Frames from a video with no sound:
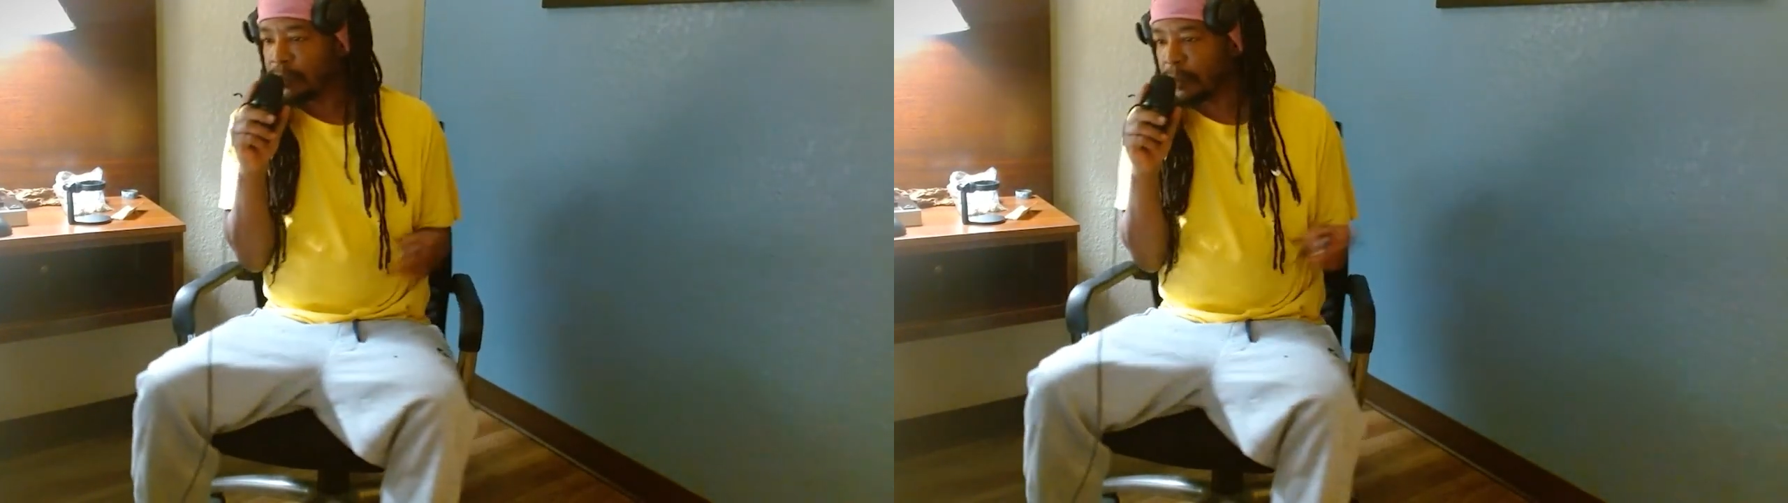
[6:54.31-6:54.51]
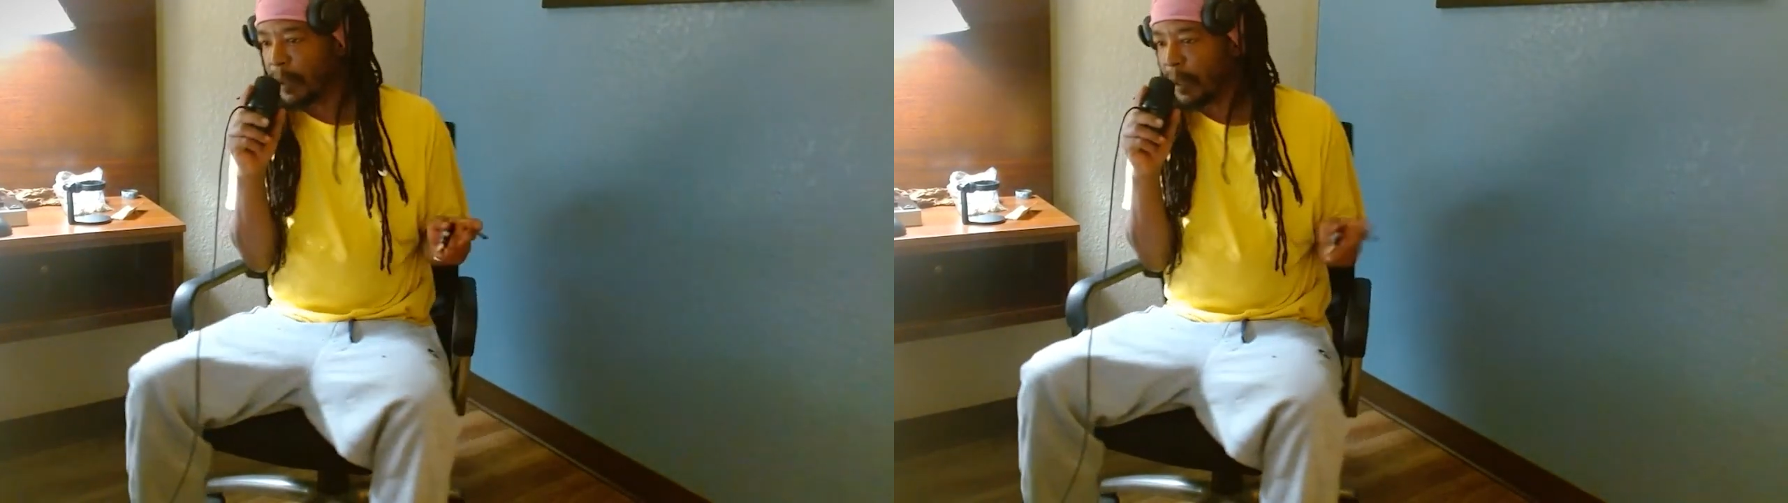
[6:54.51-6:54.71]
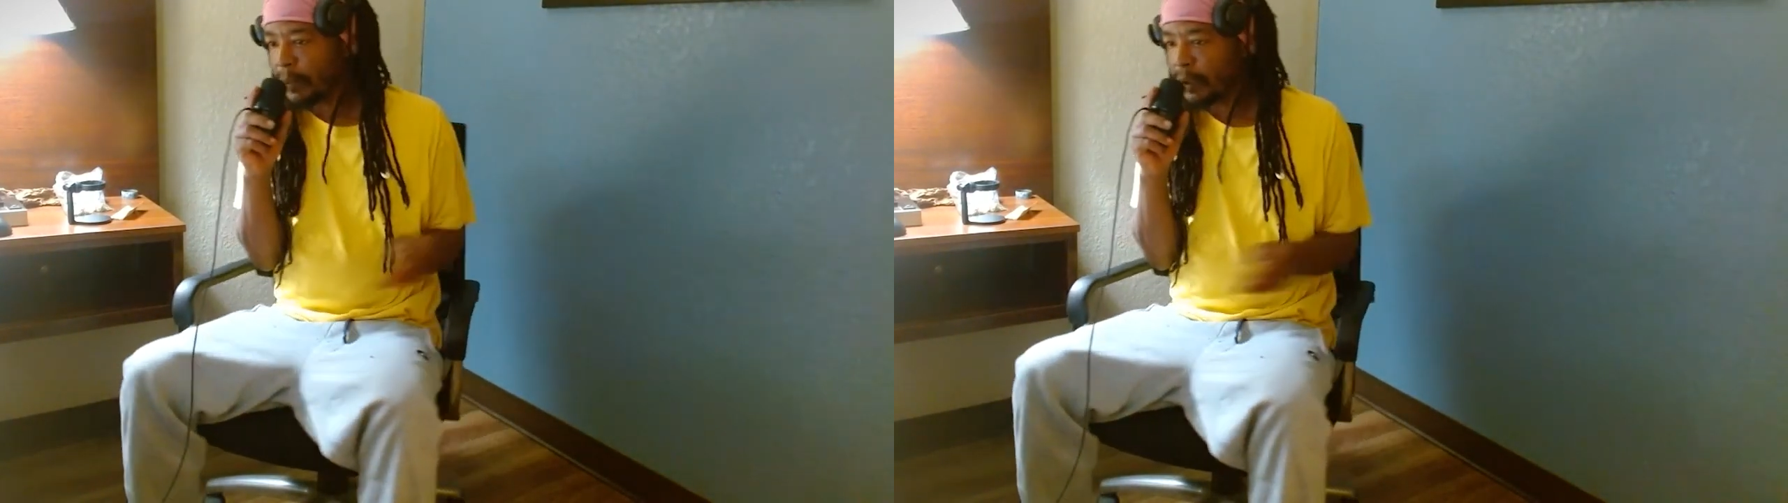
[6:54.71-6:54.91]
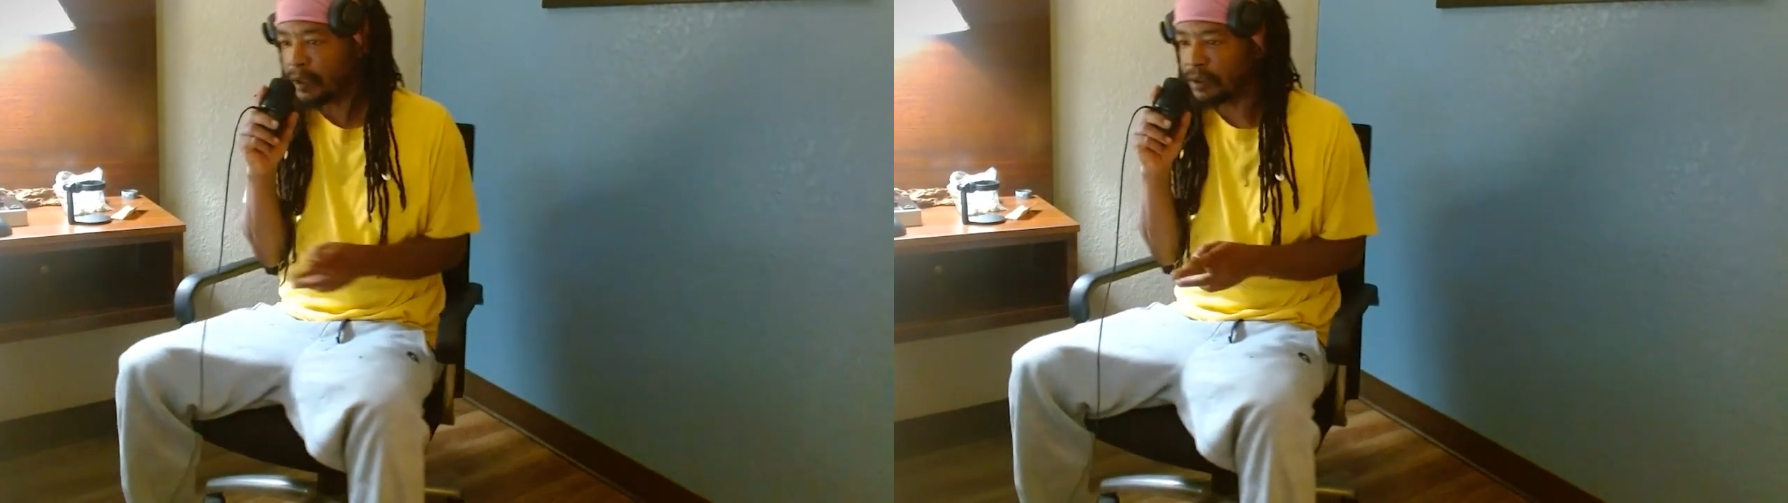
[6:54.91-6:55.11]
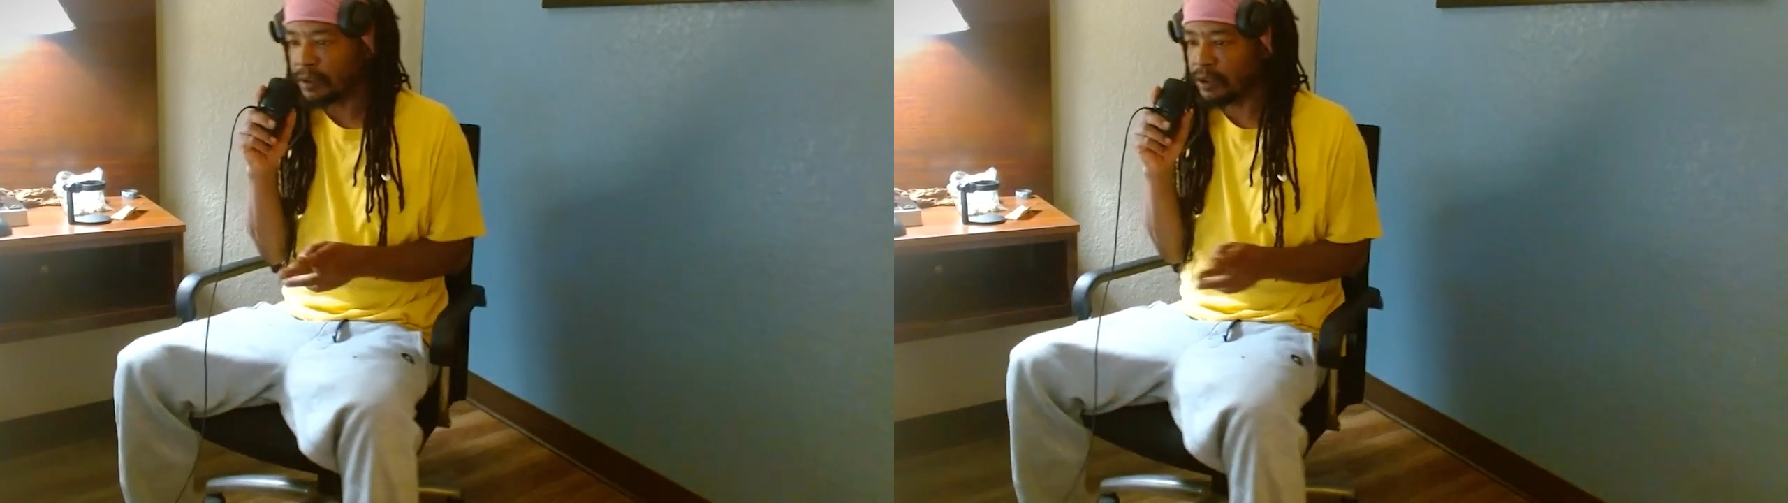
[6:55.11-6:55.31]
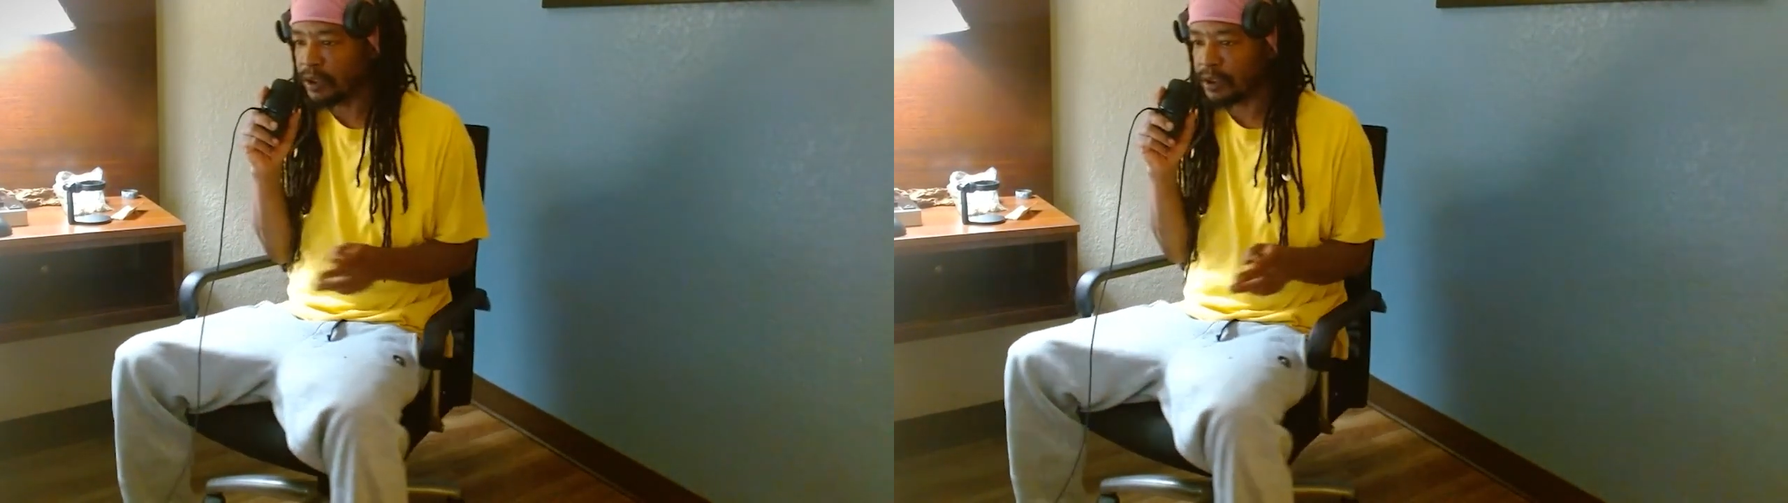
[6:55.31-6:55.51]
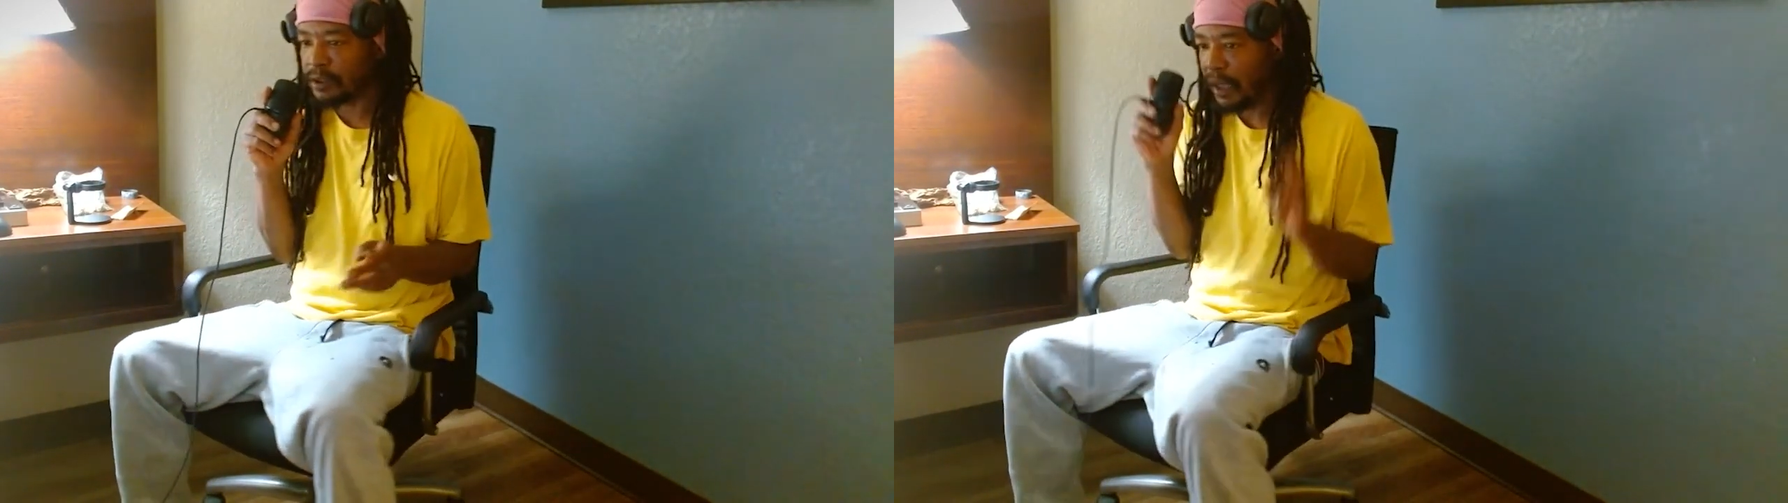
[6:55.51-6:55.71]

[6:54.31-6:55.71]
the population just